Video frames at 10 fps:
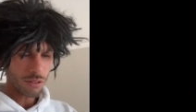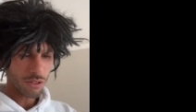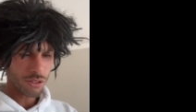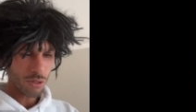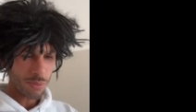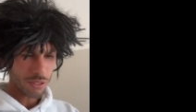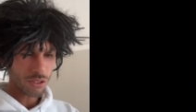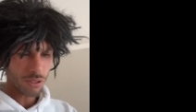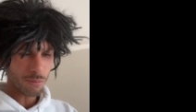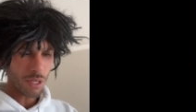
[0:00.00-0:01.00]
There's no
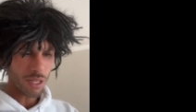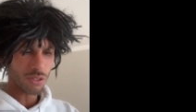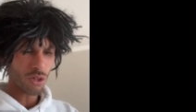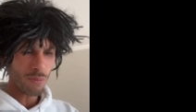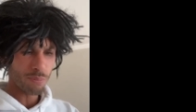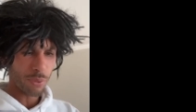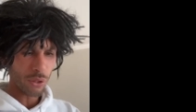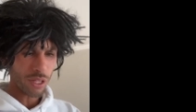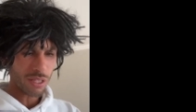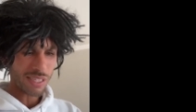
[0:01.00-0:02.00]
pictures of me. It's all
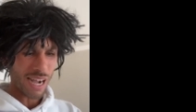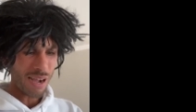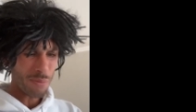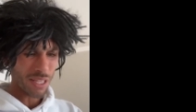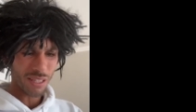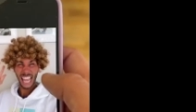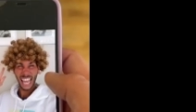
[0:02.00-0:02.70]
Billy and Tommy.